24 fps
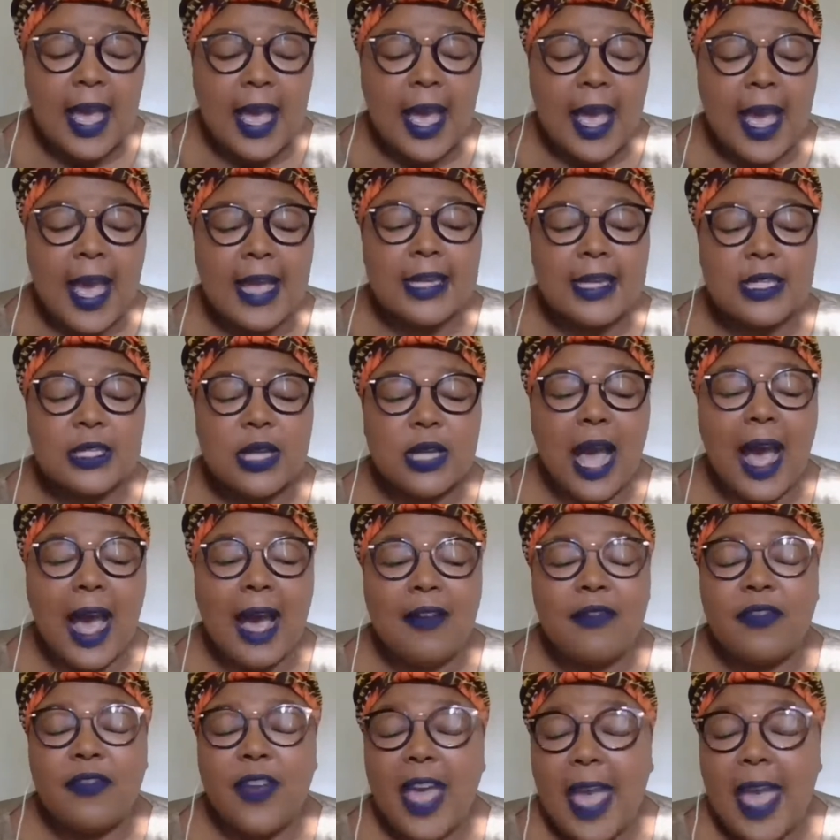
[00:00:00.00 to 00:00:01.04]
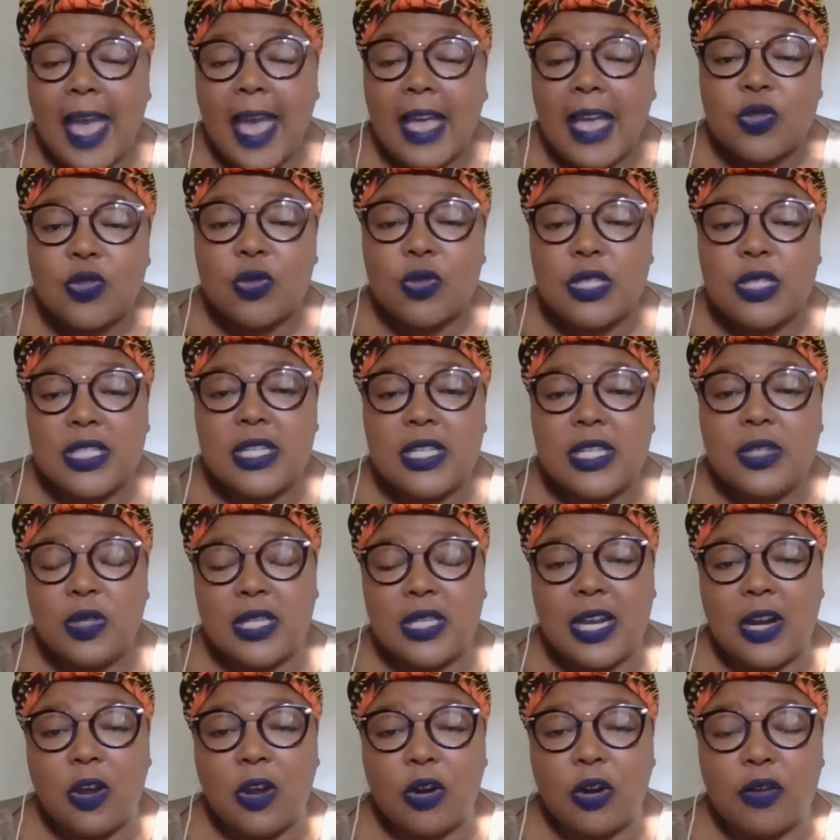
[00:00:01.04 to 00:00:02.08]
And I've had to deal with
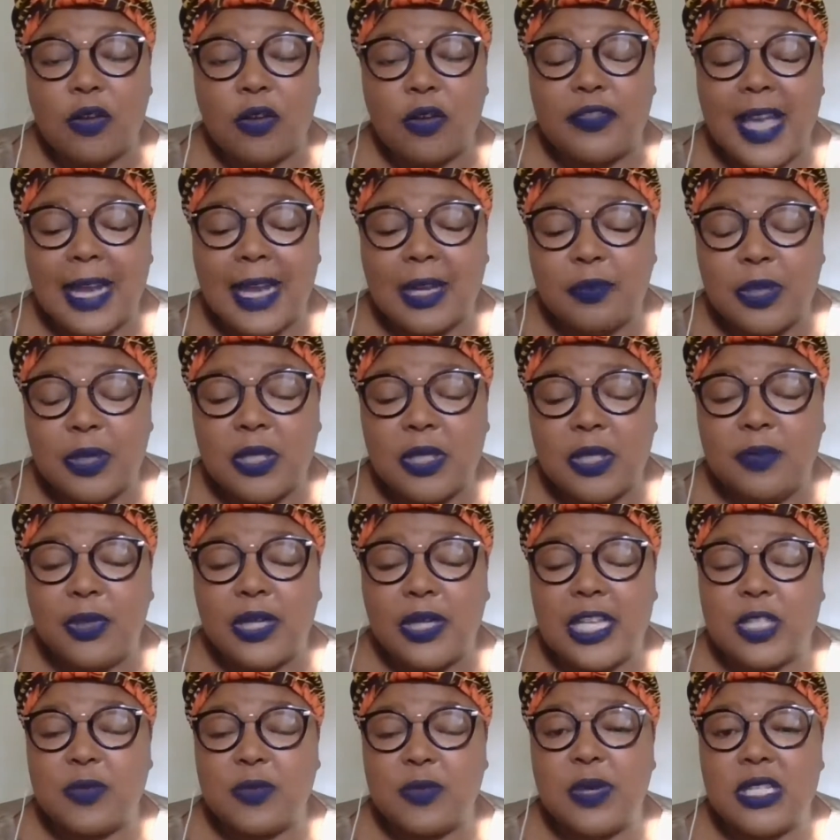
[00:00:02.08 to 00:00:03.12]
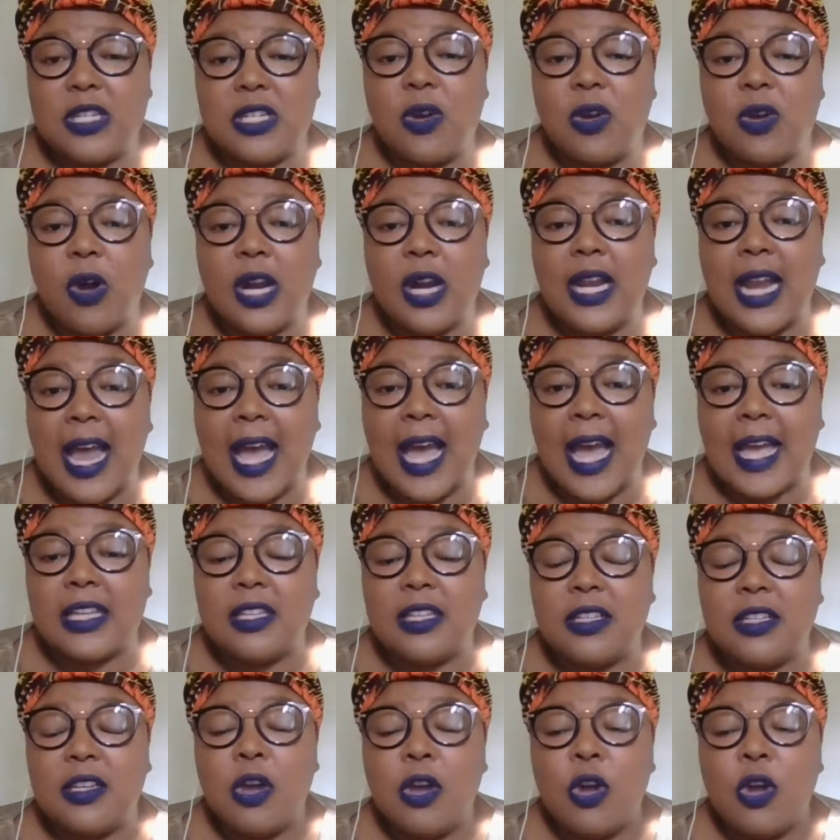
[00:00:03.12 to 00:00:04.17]
a lot of young people, especially online,
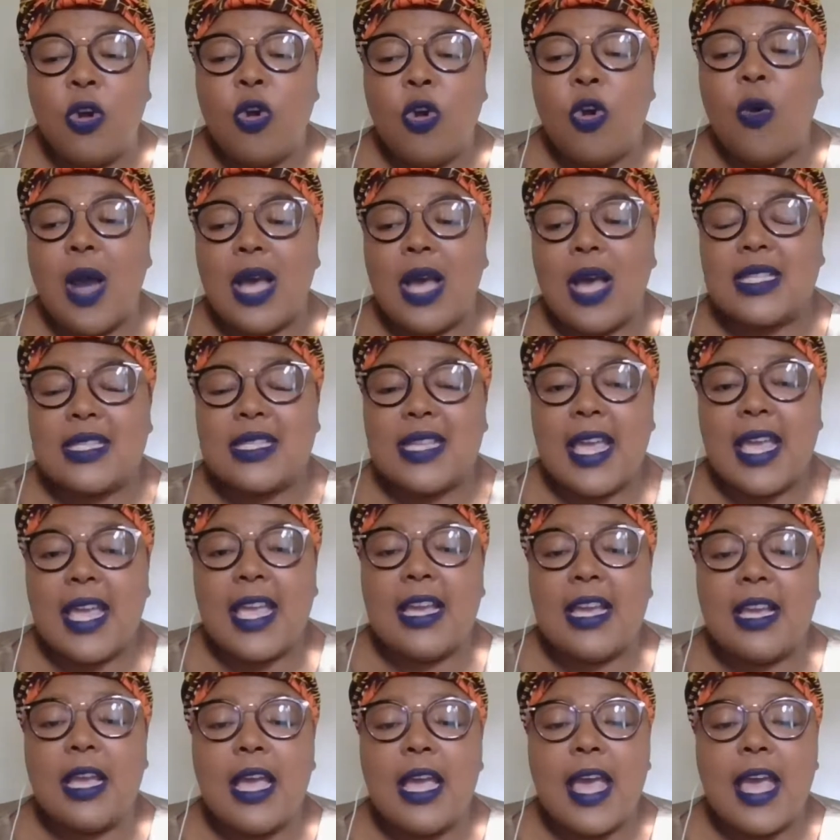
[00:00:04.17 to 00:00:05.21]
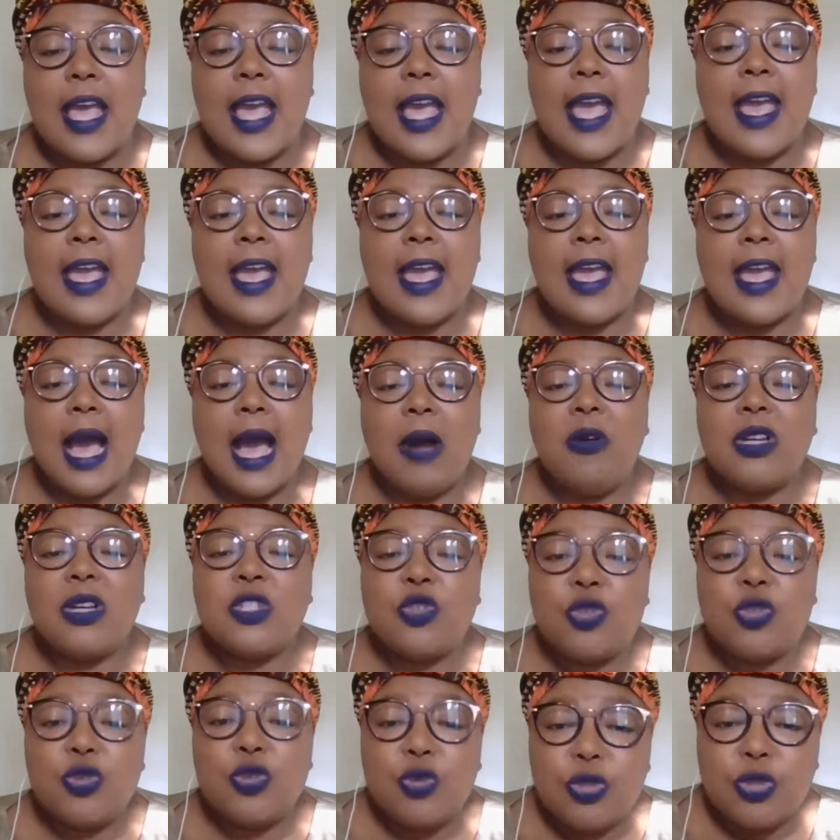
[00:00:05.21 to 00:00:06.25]
who are saying, I was
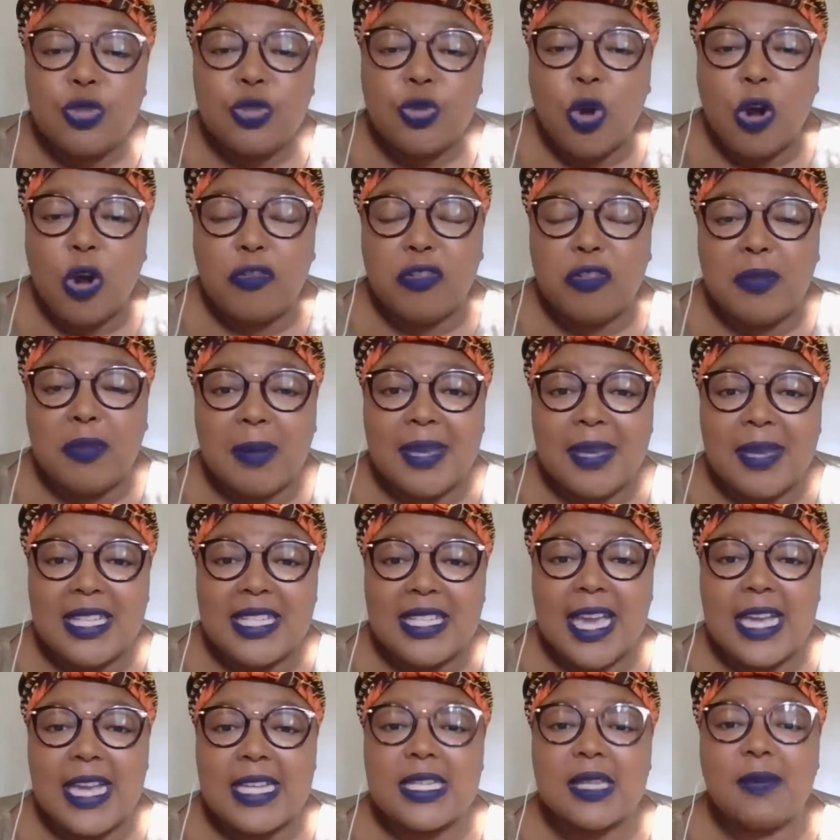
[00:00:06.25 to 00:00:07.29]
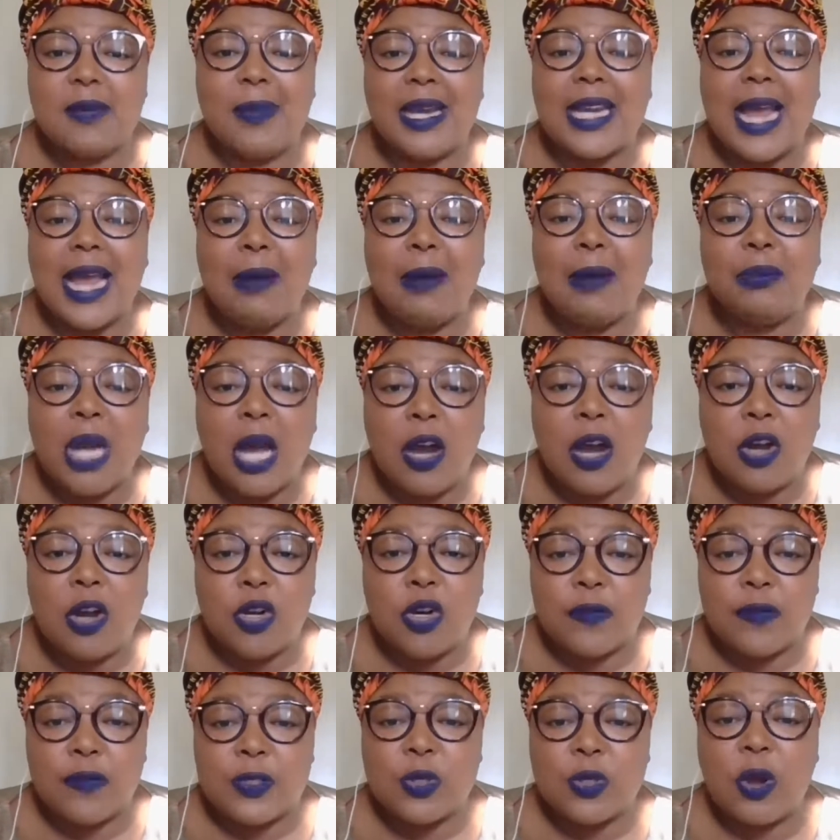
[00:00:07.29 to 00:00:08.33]
due to go for my medication, but I'm now out
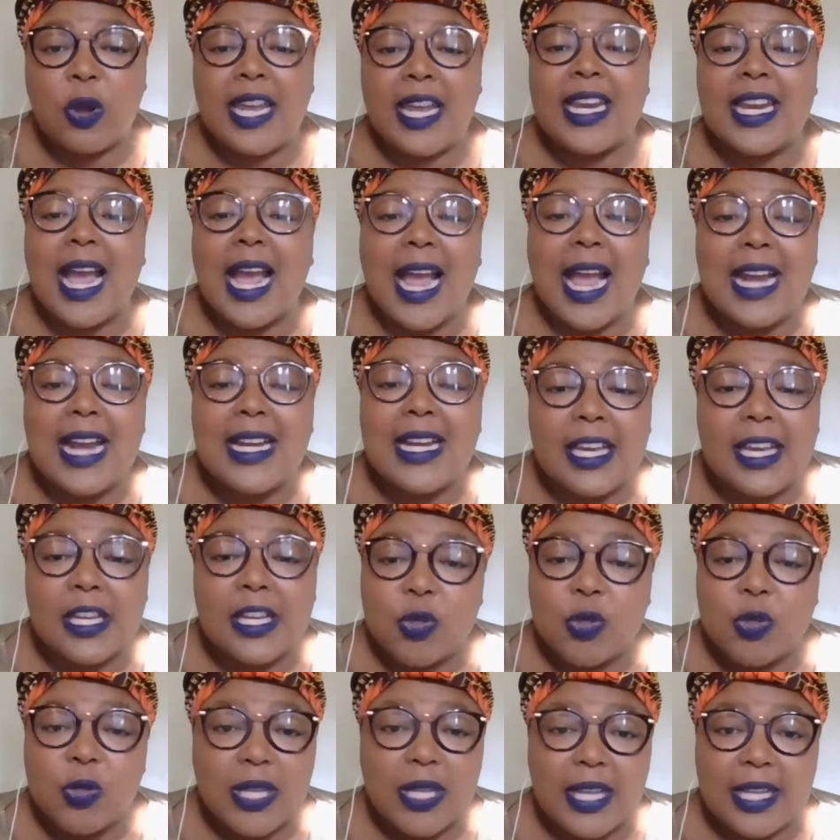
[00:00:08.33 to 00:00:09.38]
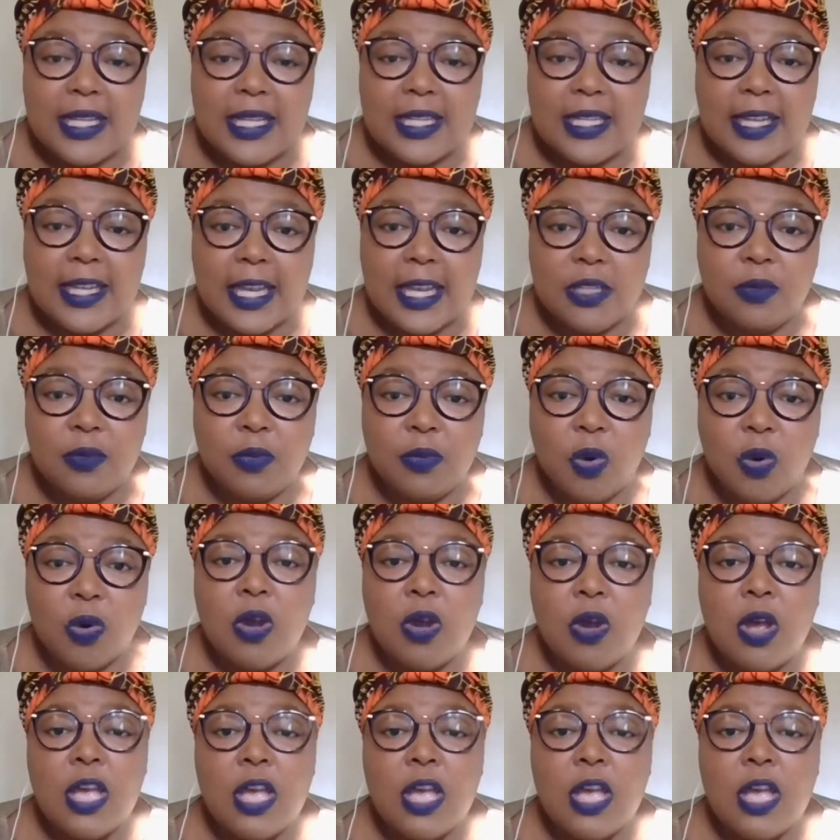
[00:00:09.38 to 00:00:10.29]
of stock and I can't get to the clinic anymore.